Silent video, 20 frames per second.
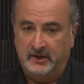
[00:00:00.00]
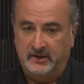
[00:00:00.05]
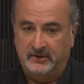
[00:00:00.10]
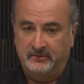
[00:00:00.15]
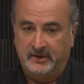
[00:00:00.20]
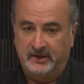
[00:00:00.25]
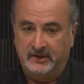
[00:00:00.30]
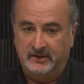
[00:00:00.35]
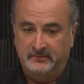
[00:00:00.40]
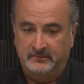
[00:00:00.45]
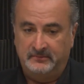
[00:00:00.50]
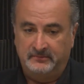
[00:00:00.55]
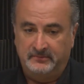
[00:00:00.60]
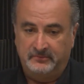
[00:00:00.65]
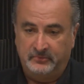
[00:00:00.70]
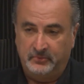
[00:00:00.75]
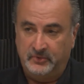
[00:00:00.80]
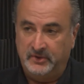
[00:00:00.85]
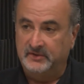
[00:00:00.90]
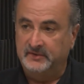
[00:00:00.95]
on around them
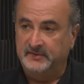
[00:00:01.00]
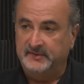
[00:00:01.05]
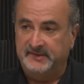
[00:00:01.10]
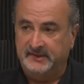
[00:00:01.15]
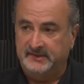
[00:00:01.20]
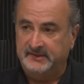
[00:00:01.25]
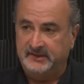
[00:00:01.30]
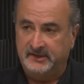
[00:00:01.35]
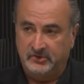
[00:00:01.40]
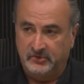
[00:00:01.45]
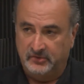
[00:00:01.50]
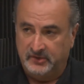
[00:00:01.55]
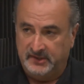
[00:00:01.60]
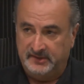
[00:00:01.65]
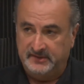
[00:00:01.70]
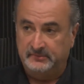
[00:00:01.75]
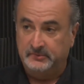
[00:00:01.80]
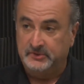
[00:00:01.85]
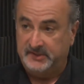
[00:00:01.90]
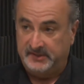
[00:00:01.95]
360
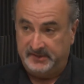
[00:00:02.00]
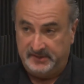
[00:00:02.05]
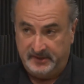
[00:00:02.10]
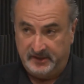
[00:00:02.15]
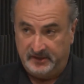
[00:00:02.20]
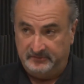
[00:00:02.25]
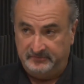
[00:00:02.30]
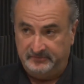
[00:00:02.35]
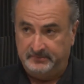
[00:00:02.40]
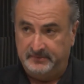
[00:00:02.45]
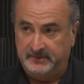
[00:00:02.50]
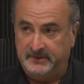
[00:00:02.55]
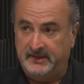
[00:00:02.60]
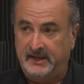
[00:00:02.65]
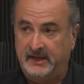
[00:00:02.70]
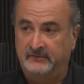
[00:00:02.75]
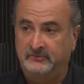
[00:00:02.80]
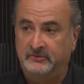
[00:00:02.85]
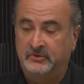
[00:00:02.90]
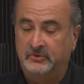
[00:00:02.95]
degrees, which is tough, but they
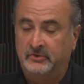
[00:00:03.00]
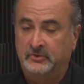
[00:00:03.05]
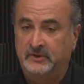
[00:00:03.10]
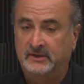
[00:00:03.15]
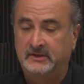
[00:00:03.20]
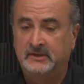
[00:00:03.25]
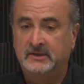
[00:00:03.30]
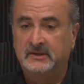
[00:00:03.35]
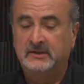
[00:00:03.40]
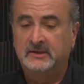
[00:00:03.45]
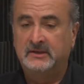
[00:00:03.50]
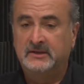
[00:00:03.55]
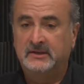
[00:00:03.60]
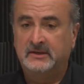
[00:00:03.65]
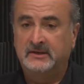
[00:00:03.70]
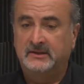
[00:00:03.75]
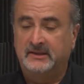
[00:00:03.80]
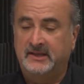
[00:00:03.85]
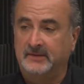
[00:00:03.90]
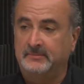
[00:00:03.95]
have to do it.
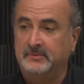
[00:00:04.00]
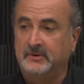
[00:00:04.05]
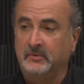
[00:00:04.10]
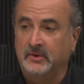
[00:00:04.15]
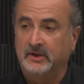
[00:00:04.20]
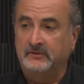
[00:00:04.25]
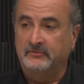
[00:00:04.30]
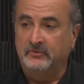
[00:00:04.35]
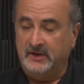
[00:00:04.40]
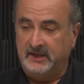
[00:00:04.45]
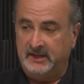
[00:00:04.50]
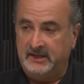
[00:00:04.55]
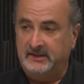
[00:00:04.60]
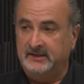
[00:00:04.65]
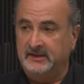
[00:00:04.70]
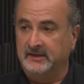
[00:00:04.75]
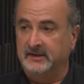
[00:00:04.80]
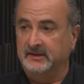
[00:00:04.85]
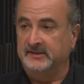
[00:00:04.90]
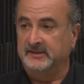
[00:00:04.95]
They have to be ready for
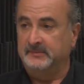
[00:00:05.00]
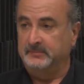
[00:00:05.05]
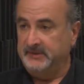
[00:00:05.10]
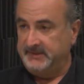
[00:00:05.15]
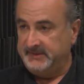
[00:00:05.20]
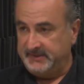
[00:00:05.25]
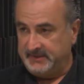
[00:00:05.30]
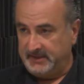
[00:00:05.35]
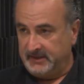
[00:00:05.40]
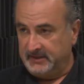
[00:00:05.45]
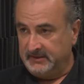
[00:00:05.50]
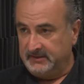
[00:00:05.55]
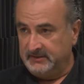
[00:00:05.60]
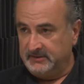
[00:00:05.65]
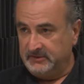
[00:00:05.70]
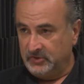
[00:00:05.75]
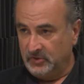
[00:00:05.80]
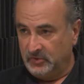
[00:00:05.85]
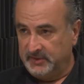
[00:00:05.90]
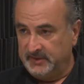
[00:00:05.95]
anything on a split-second
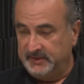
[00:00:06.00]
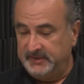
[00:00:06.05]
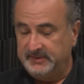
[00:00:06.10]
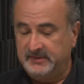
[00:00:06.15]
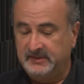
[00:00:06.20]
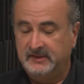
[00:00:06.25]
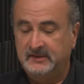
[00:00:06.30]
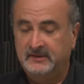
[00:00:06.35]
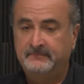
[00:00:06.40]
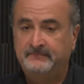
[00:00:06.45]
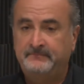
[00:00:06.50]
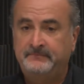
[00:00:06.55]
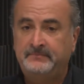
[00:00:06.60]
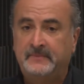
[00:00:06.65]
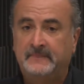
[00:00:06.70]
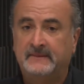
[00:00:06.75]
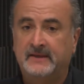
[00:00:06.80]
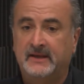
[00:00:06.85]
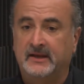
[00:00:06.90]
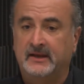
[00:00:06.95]
notice.
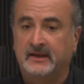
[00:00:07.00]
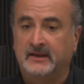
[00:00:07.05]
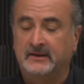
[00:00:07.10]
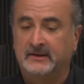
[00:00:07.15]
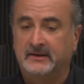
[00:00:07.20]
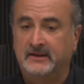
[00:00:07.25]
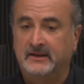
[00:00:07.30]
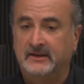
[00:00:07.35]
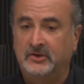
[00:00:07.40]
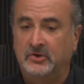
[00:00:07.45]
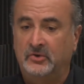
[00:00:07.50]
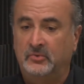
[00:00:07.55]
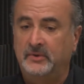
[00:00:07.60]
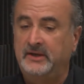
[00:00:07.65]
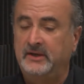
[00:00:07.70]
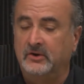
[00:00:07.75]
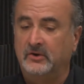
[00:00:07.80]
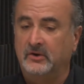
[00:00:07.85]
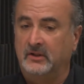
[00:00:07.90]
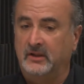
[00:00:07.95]
And,
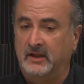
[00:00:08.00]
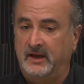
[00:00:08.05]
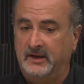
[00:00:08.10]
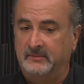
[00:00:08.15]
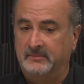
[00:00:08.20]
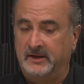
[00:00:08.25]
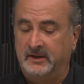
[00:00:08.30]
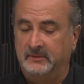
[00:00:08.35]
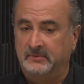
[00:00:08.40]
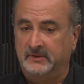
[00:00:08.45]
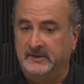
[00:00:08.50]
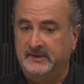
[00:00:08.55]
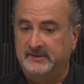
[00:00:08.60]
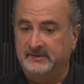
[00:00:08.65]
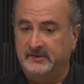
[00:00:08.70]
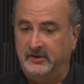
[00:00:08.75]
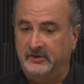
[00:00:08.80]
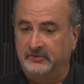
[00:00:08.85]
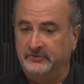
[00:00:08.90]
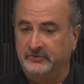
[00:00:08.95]
we hear a lot about
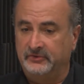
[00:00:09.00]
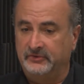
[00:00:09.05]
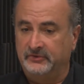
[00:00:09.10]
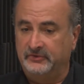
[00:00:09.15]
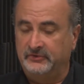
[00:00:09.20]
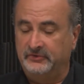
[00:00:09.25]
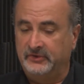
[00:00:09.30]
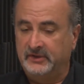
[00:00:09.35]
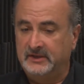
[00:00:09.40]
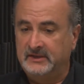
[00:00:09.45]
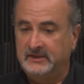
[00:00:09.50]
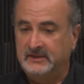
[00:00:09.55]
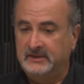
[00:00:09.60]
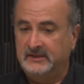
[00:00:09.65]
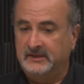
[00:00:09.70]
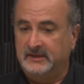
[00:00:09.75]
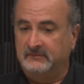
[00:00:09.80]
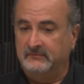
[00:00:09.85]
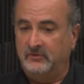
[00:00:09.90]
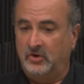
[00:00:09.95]
police officers
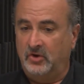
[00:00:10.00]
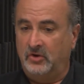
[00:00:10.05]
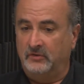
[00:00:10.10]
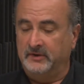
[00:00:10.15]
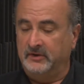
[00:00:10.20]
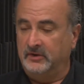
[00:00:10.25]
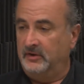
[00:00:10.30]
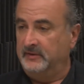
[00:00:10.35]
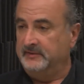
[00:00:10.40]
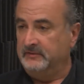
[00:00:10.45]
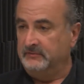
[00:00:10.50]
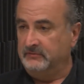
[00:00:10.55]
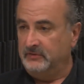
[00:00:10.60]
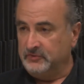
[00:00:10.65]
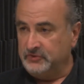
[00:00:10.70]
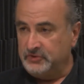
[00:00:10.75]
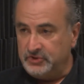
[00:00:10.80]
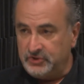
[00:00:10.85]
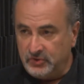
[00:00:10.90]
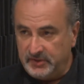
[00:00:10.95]
involved in
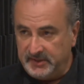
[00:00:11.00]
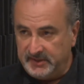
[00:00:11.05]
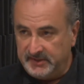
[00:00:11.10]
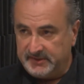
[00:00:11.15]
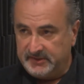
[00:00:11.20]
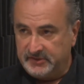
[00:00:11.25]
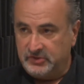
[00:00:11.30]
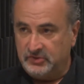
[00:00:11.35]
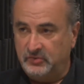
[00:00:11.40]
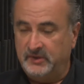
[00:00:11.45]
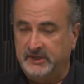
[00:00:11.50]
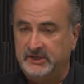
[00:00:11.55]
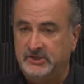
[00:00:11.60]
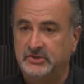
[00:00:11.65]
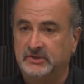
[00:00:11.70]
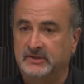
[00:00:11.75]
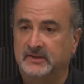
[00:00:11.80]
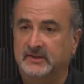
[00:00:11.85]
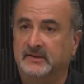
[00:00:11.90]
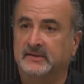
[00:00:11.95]
shooting
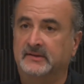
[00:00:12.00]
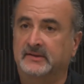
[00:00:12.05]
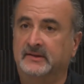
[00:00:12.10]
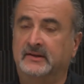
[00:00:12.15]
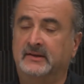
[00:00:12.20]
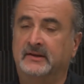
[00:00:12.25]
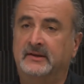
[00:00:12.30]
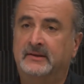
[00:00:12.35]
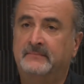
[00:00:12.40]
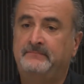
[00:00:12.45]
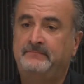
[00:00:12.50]
situations and,